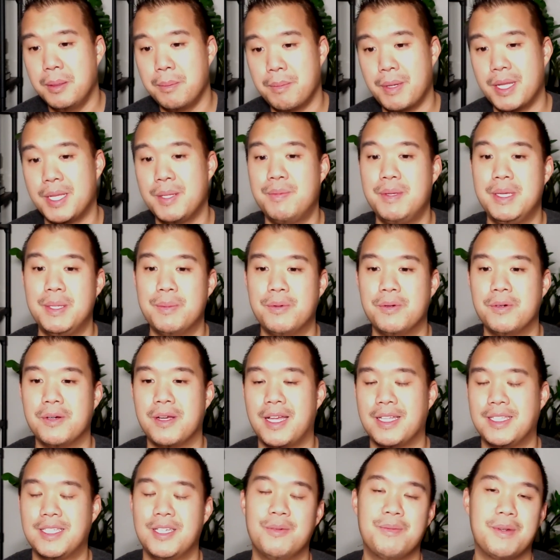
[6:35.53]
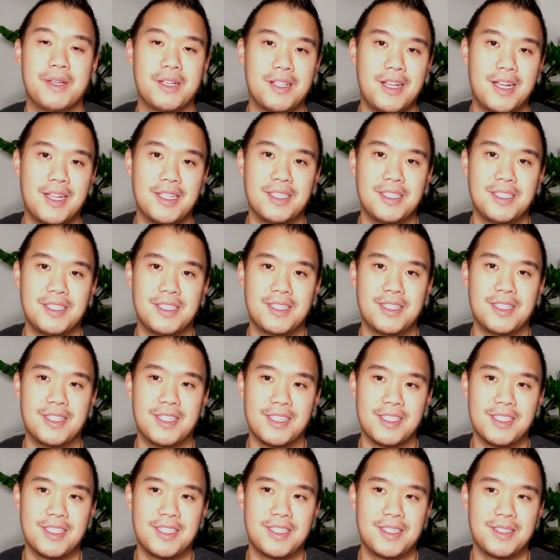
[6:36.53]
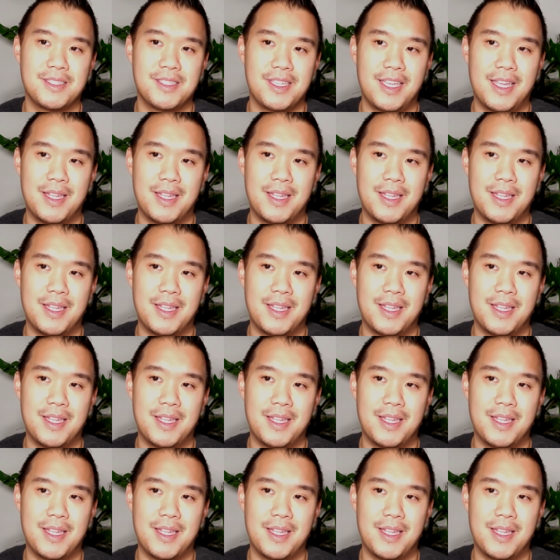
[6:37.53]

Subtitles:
many people, I tell my clients this,